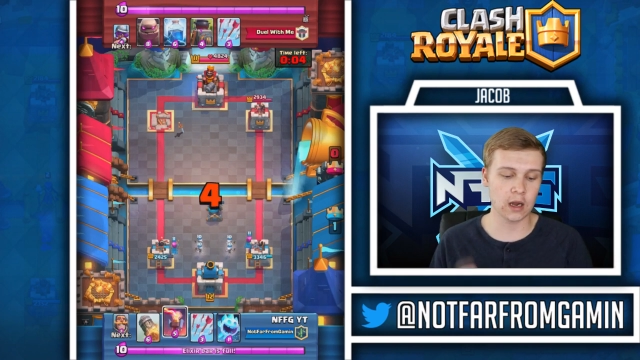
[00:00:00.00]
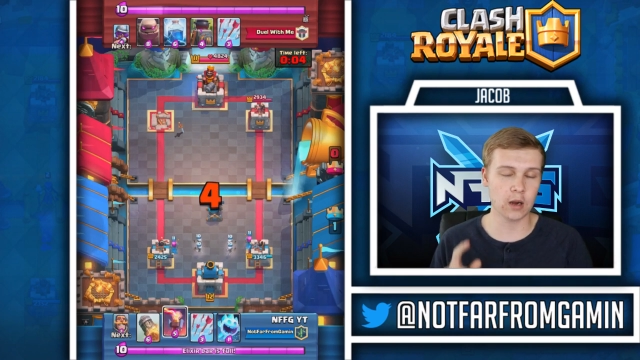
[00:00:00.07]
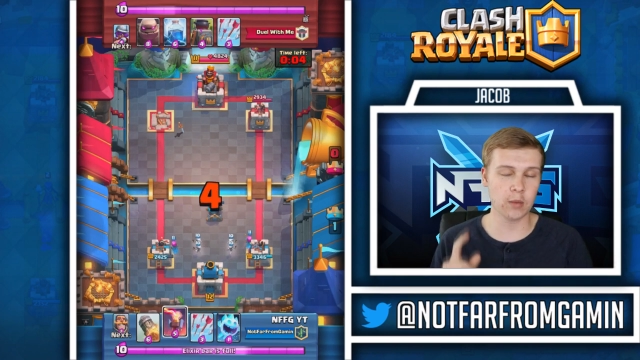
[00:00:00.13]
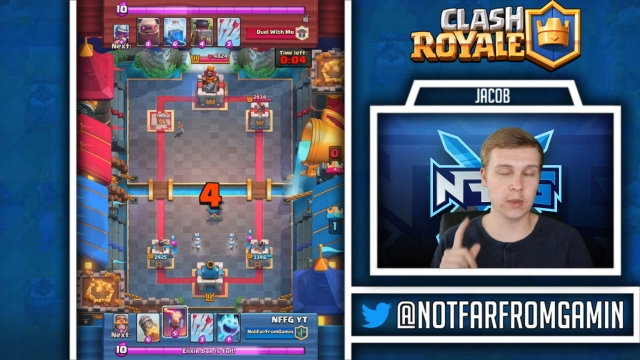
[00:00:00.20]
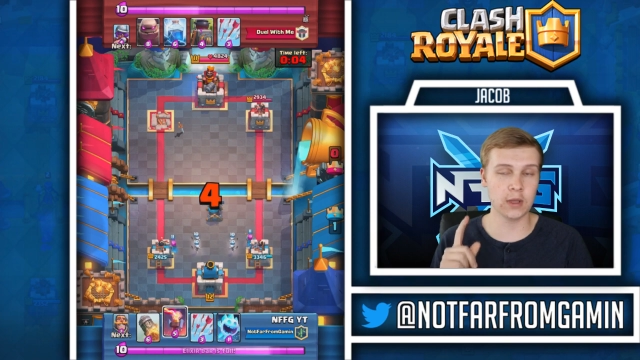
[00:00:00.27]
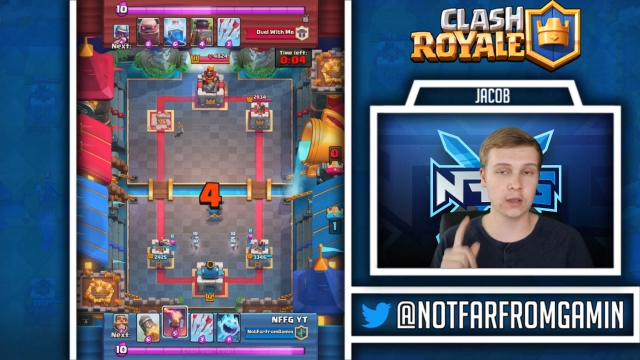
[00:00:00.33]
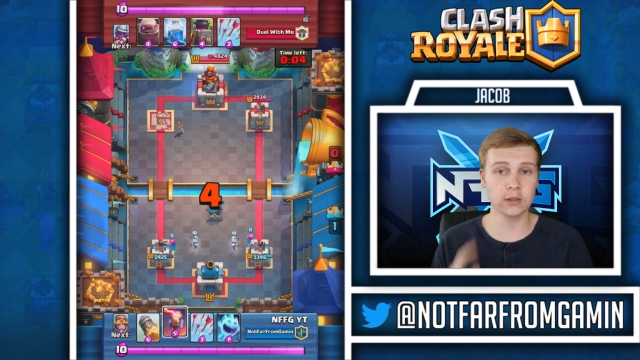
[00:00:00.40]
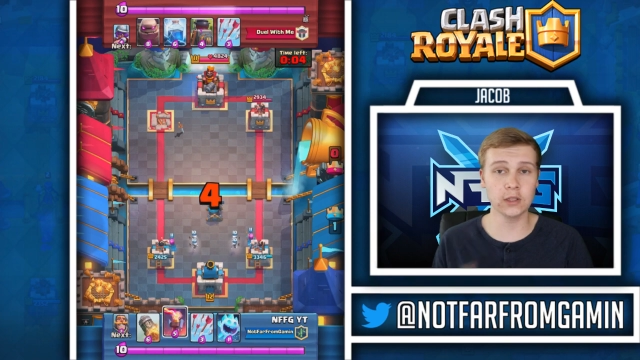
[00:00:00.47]

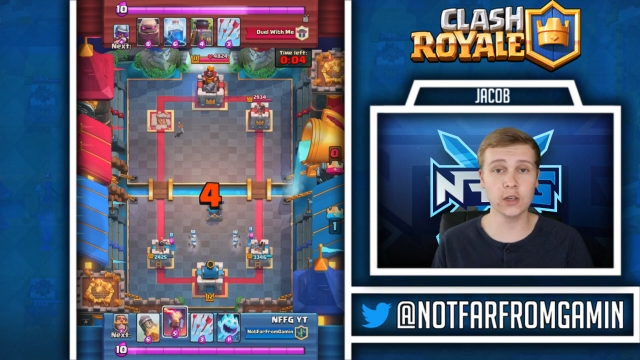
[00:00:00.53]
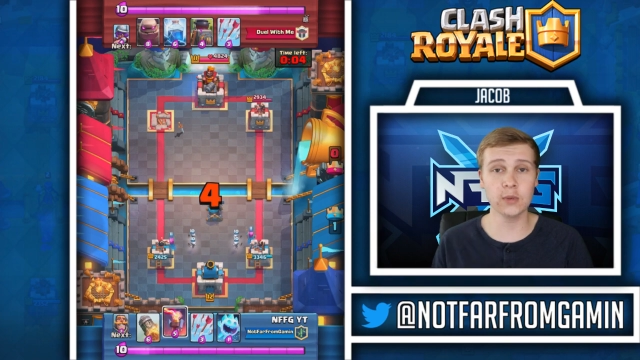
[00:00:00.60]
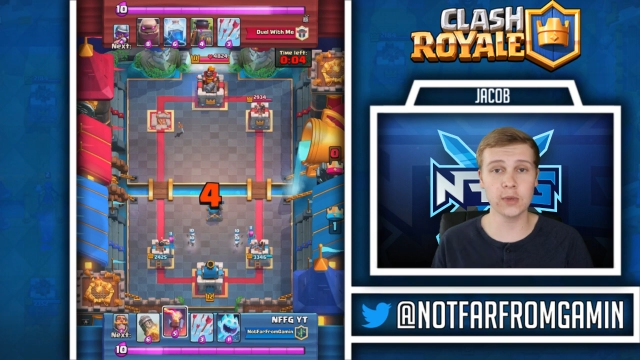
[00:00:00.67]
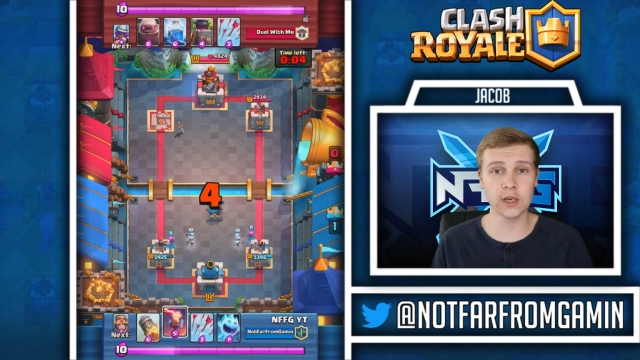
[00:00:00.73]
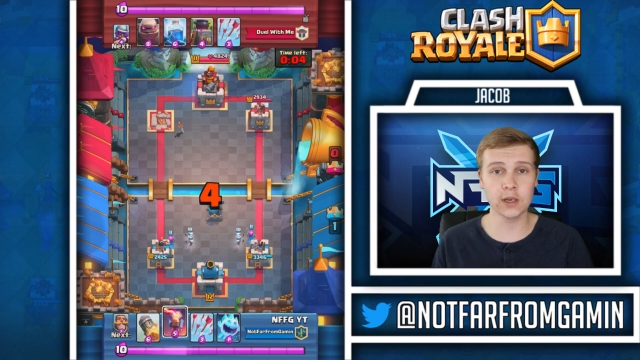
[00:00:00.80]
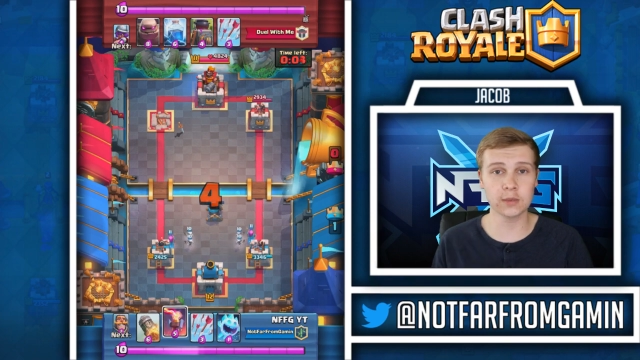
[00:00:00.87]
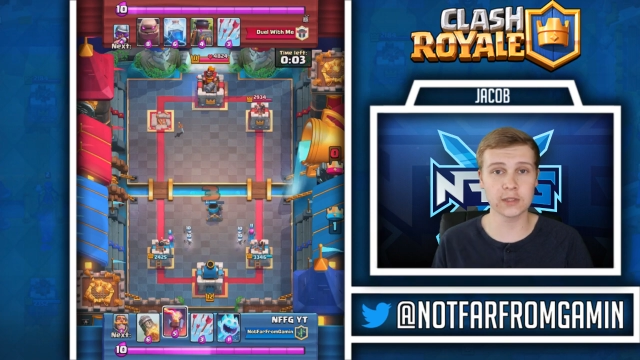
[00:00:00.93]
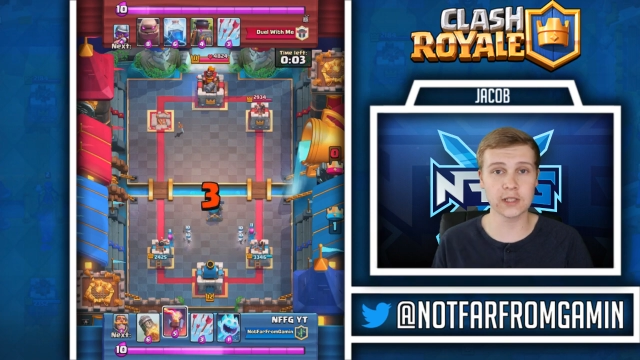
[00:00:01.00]
I'll be a little
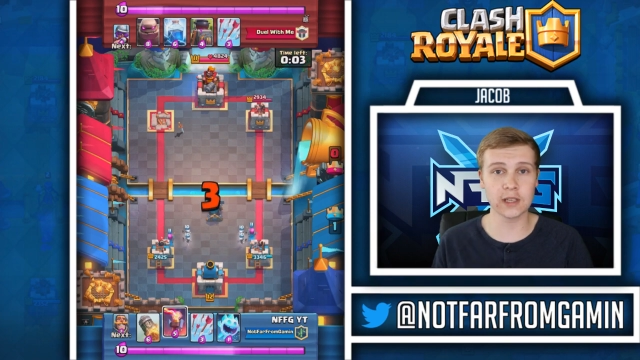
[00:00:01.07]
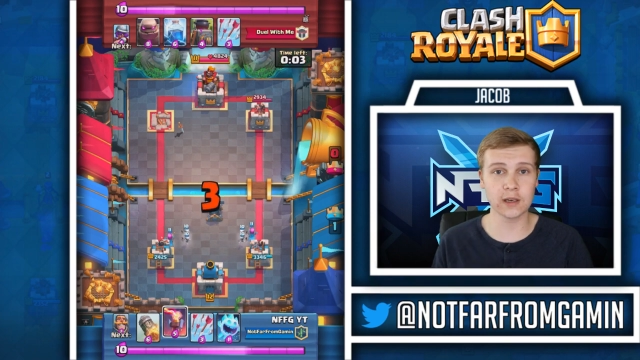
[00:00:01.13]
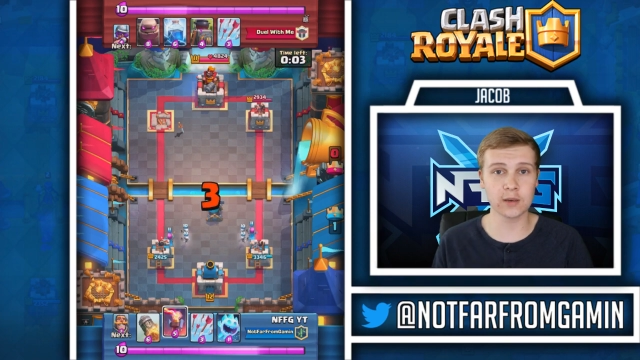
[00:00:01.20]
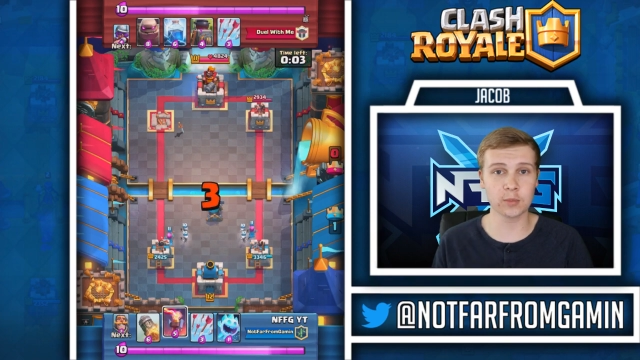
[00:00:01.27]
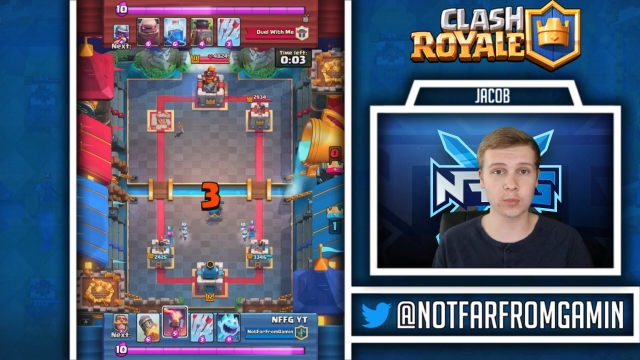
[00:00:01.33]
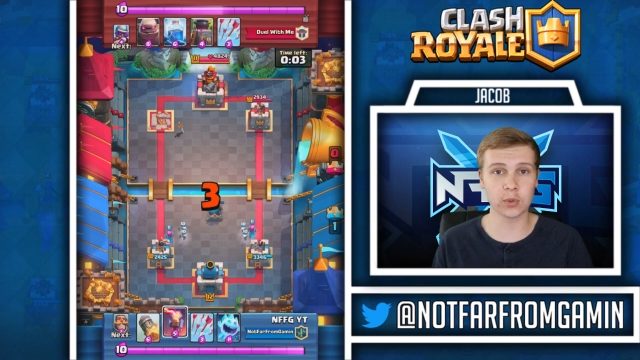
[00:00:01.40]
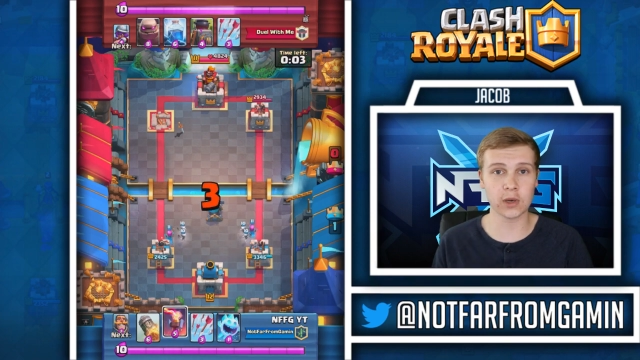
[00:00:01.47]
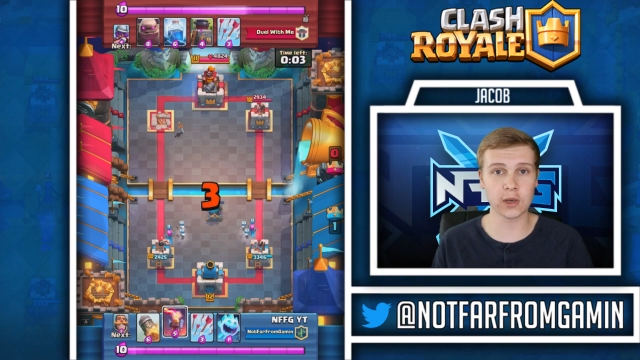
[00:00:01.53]
bit
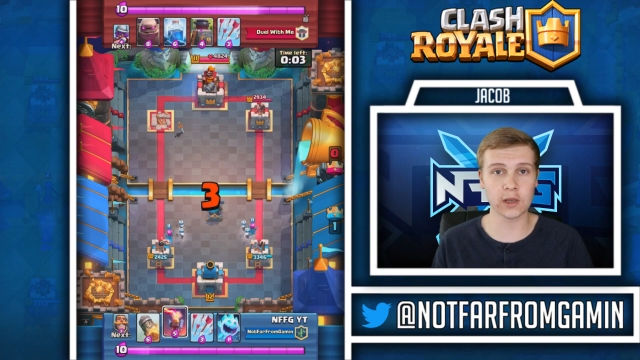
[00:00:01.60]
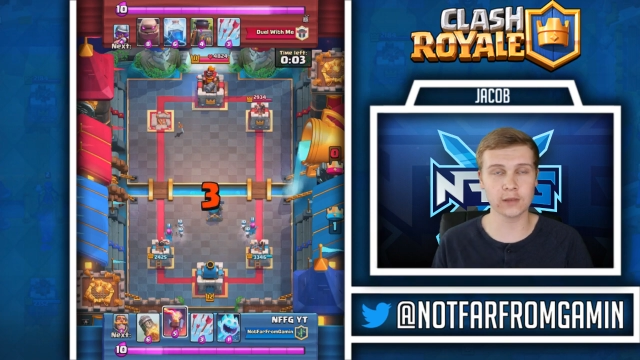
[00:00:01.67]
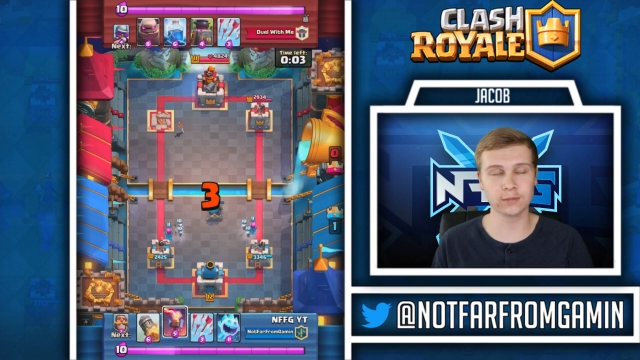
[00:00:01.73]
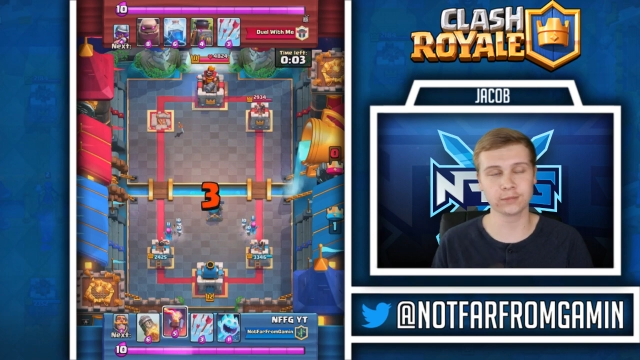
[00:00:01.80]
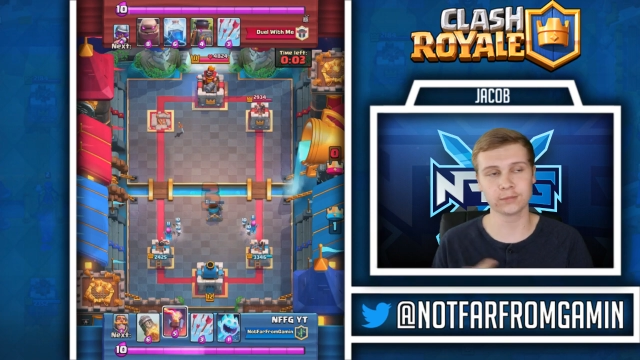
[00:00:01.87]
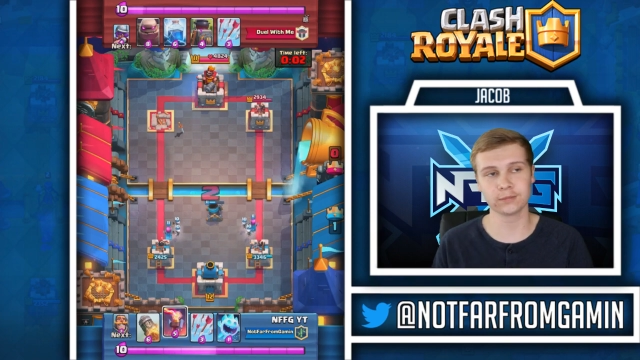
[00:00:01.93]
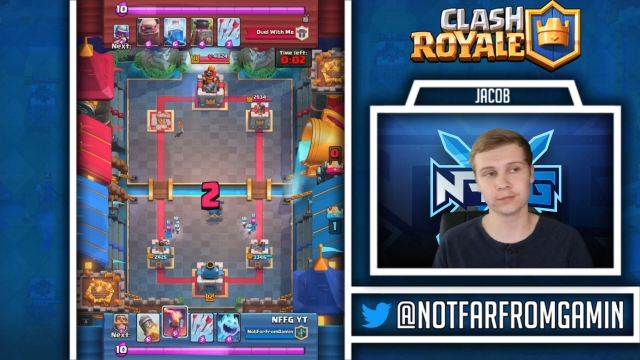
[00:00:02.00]
upset, but